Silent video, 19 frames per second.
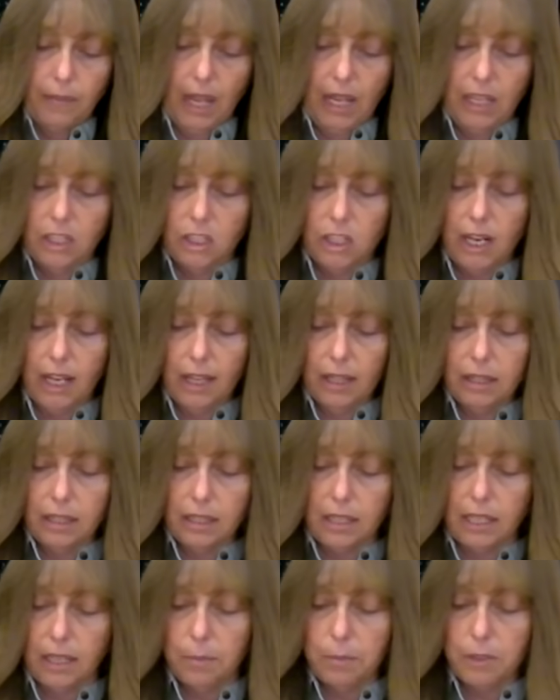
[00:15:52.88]
and check the
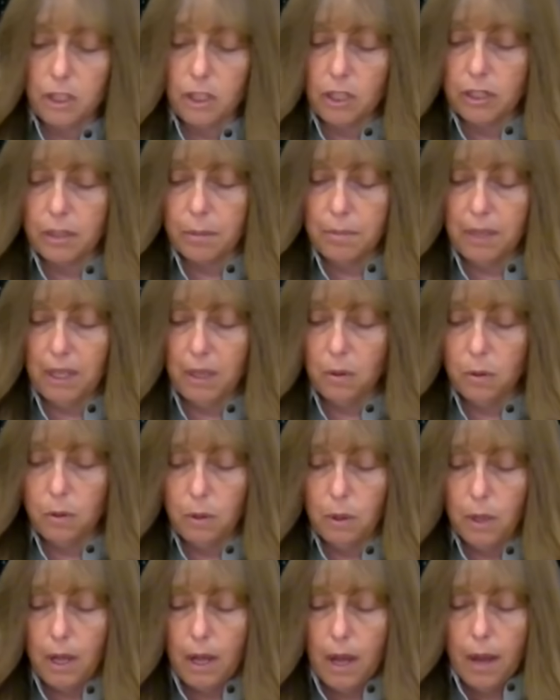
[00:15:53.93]
temperature of the
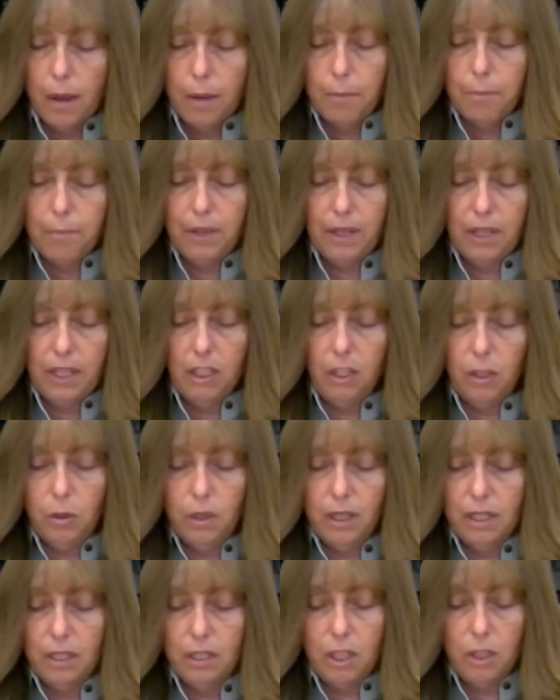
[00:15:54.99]
middle, but you
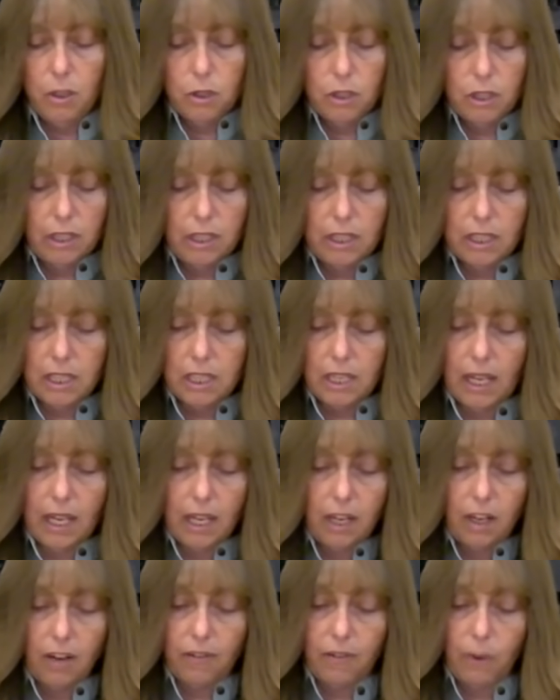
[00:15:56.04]
can usually just
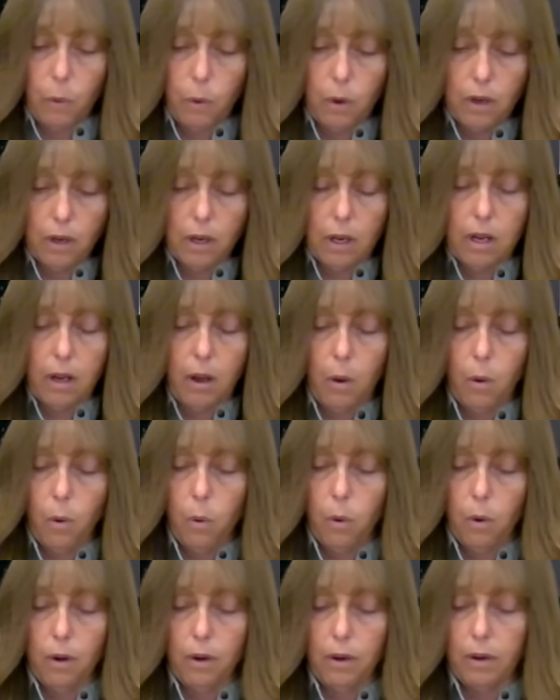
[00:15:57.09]
take your fork
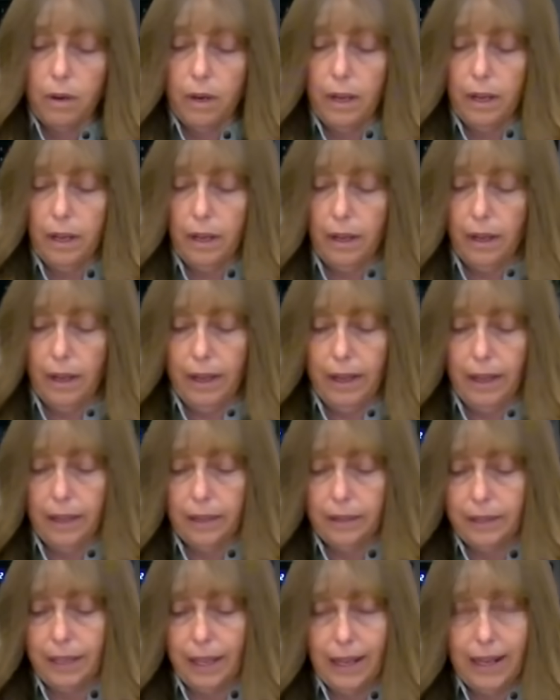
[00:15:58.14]
or
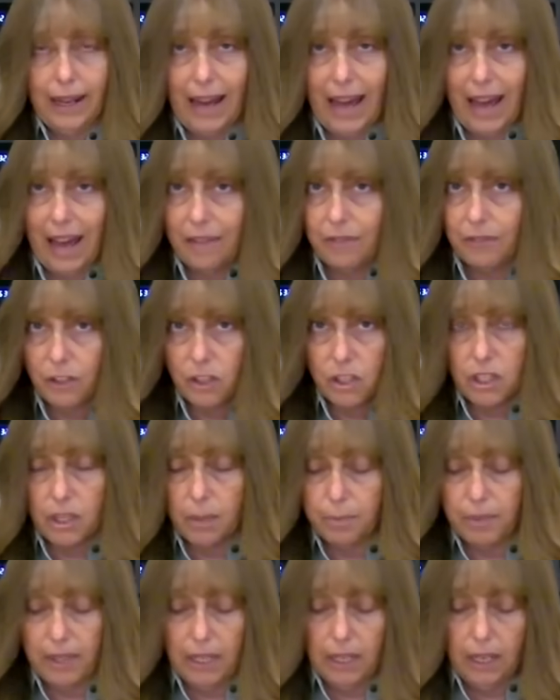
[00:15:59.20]
a knife or
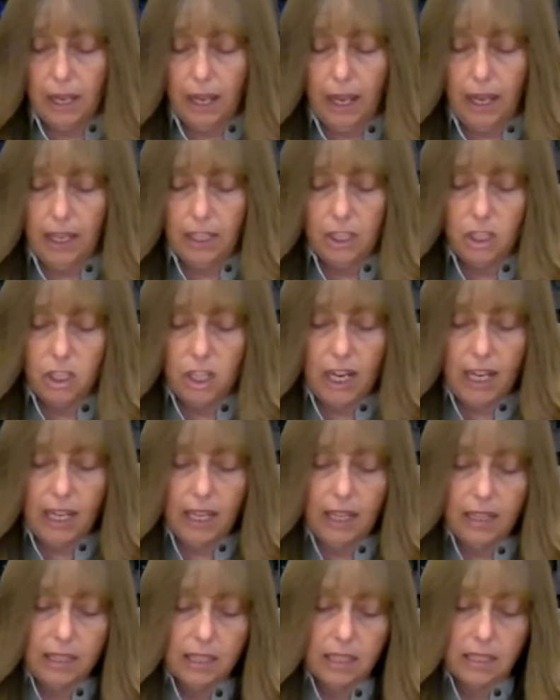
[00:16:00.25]
something and
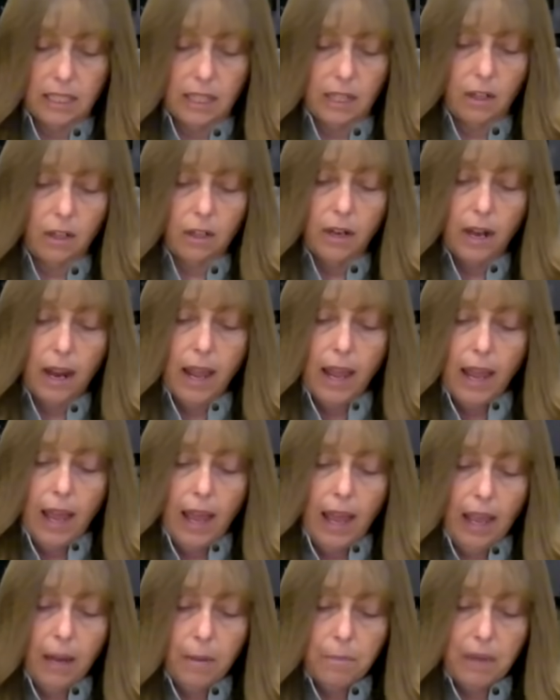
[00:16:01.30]
check in the center
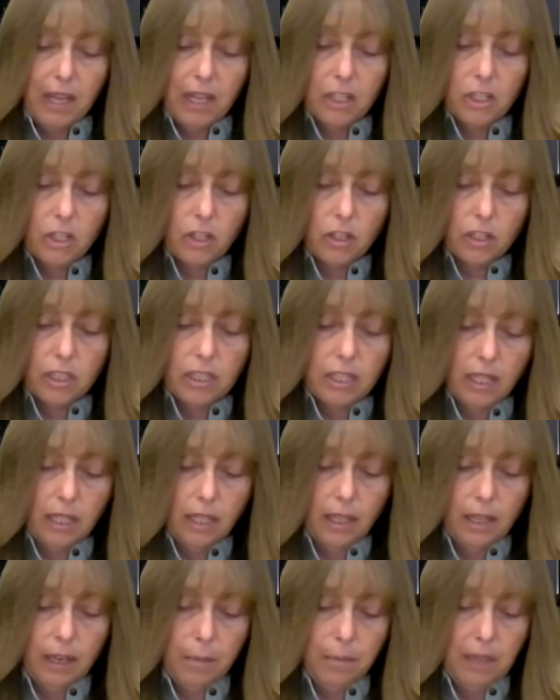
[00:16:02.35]
and make sure it's
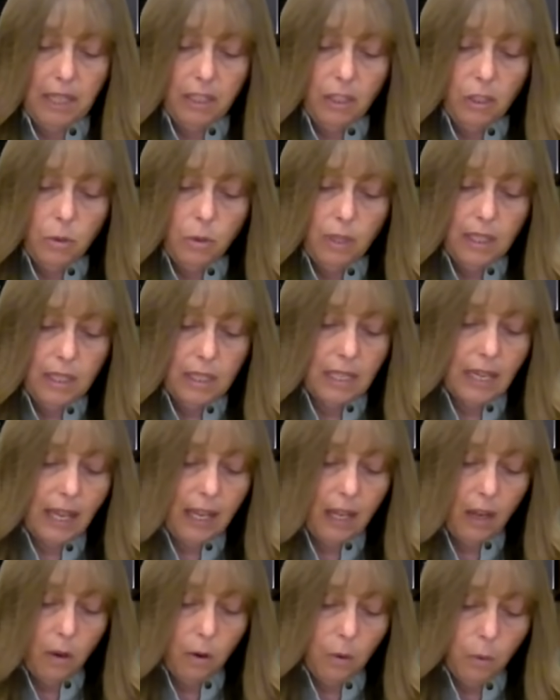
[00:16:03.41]
done. I mean, you can
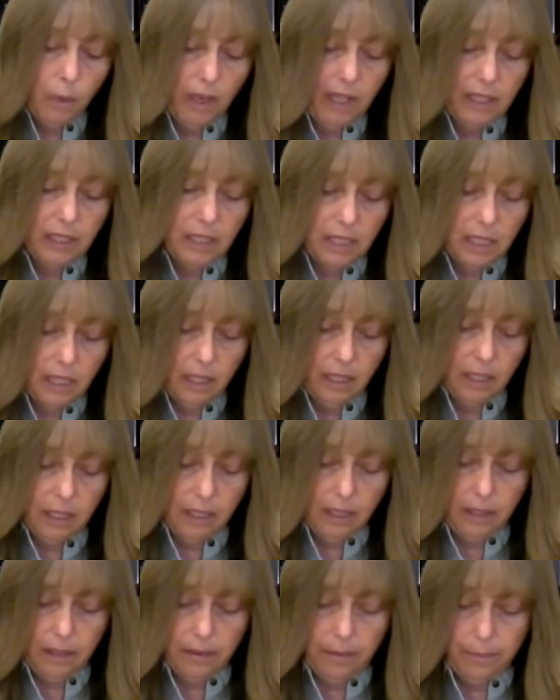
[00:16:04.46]
tell when it's done.